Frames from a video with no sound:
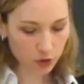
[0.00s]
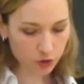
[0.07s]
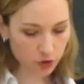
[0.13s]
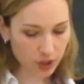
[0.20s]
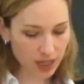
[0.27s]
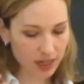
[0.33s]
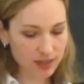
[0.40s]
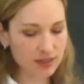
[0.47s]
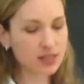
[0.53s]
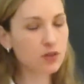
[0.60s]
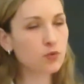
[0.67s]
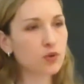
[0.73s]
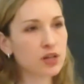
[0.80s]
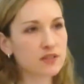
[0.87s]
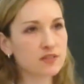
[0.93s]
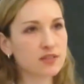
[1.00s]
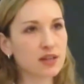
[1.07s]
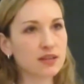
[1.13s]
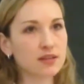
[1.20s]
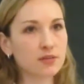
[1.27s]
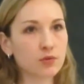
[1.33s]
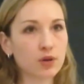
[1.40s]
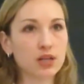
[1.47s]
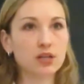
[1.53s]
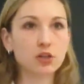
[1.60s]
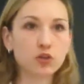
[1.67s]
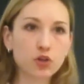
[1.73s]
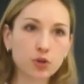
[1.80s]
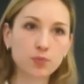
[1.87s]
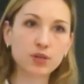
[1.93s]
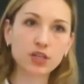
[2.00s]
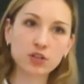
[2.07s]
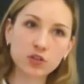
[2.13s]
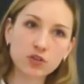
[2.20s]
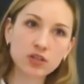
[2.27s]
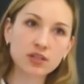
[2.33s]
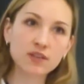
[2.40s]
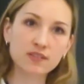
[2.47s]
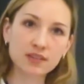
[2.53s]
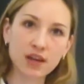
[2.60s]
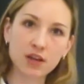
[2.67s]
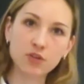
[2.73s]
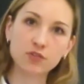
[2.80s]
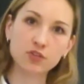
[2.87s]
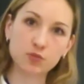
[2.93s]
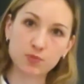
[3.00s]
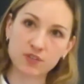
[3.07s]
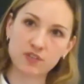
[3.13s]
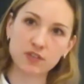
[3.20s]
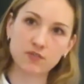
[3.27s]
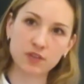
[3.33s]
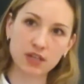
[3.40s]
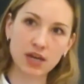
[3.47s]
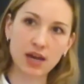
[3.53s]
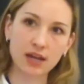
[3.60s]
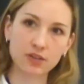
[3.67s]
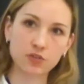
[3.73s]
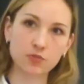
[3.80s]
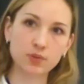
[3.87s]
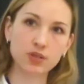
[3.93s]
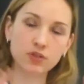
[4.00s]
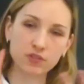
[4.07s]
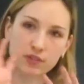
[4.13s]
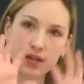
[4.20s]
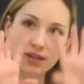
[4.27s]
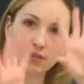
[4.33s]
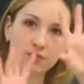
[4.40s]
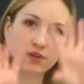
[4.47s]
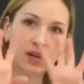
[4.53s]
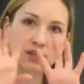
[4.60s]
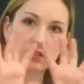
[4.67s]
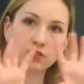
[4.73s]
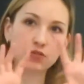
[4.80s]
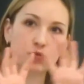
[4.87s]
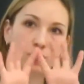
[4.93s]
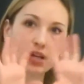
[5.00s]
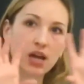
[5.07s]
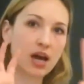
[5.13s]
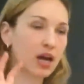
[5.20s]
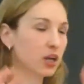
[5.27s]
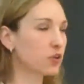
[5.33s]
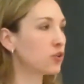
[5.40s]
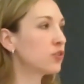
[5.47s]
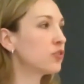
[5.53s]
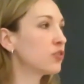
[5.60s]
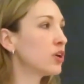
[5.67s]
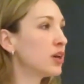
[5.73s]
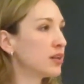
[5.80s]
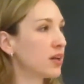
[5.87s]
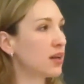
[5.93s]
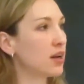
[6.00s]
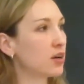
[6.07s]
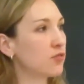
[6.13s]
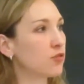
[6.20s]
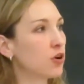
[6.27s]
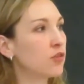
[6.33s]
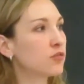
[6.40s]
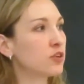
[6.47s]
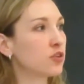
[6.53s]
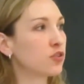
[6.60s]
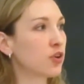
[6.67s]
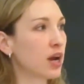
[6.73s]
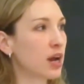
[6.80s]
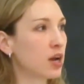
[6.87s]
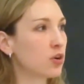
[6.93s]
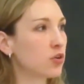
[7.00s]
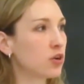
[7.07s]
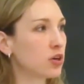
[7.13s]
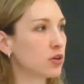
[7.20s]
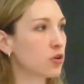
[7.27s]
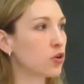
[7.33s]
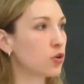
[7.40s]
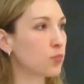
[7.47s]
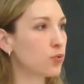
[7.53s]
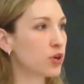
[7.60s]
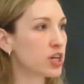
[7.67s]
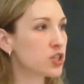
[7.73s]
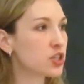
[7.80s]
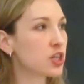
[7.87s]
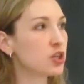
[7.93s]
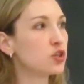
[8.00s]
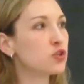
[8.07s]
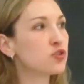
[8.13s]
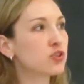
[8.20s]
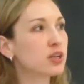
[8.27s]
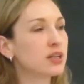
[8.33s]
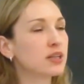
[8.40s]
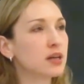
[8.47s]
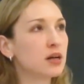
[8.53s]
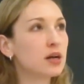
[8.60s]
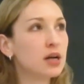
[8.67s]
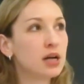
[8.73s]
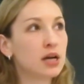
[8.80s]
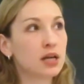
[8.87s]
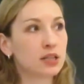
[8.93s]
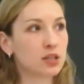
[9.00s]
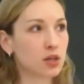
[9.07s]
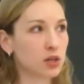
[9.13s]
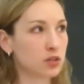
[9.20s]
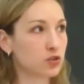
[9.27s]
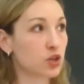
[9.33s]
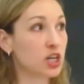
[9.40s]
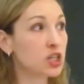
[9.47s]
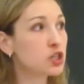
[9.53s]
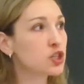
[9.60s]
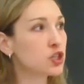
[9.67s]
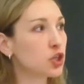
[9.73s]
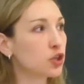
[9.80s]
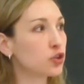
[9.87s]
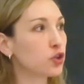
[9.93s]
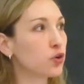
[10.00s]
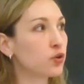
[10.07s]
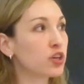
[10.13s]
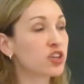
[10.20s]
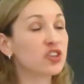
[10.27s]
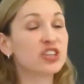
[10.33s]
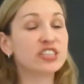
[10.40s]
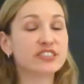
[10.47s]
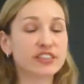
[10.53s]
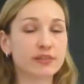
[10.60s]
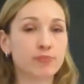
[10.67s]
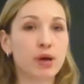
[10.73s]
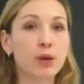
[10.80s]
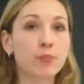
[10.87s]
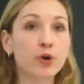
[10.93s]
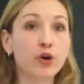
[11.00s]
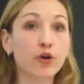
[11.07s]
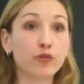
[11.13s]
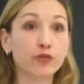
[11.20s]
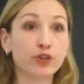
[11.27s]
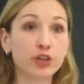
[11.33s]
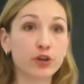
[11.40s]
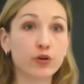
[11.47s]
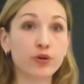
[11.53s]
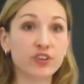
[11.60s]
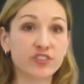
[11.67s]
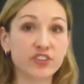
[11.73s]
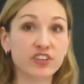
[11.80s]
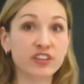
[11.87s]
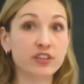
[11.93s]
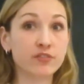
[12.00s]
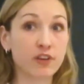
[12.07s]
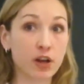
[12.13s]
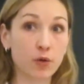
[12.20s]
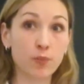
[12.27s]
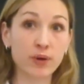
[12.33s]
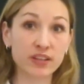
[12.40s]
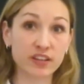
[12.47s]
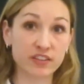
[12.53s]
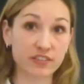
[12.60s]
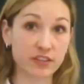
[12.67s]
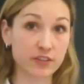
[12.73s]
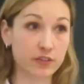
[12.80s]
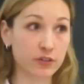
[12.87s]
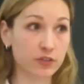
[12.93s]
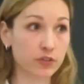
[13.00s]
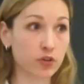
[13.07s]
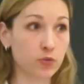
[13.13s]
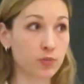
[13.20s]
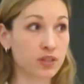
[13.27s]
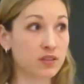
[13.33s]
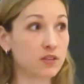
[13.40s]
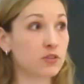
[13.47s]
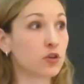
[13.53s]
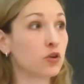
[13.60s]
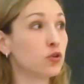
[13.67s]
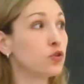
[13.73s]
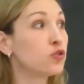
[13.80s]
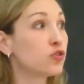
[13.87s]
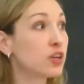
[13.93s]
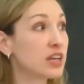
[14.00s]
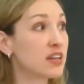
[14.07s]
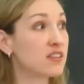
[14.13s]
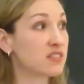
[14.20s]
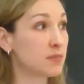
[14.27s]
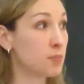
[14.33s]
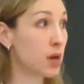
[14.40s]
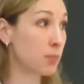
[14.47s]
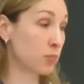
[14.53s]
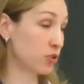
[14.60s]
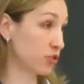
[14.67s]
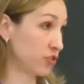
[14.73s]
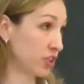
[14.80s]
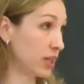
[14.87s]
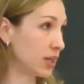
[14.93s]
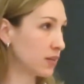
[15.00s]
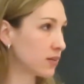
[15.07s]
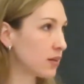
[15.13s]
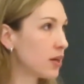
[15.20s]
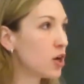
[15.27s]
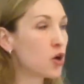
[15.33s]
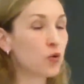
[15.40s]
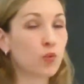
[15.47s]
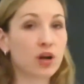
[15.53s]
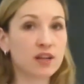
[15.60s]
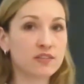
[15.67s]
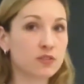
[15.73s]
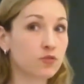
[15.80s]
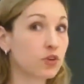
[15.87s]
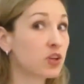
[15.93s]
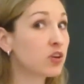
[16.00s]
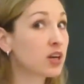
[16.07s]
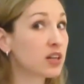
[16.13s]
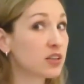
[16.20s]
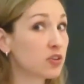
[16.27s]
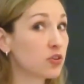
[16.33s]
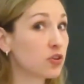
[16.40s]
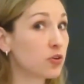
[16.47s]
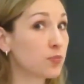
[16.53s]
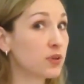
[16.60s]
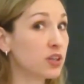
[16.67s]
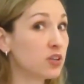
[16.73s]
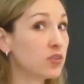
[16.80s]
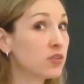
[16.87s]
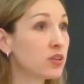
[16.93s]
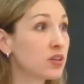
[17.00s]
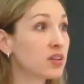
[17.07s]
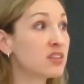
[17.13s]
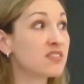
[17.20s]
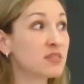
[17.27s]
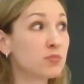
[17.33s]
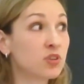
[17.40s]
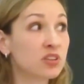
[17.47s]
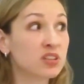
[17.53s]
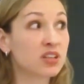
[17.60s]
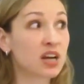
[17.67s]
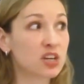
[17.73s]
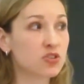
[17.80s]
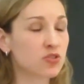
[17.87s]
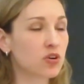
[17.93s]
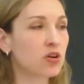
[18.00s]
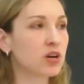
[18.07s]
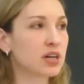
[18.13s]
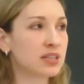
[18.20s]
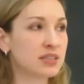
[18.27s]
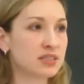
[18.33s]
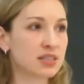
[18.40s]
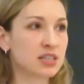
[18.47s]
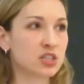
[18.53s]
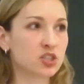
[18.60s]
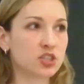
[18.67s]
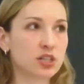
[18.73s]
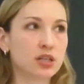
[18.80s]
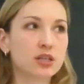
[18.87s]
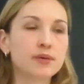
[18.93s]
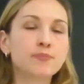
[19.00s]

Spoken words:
So the idea was that while the European Union is kind of a specific actor, because I defined these three actors that are involved in triangular cooperation, and usually the traditional donor is a member of the OECD Development Assistance Committee, so usually it's a member state. Whereas if you look at the European Union, it's a multilateral organization.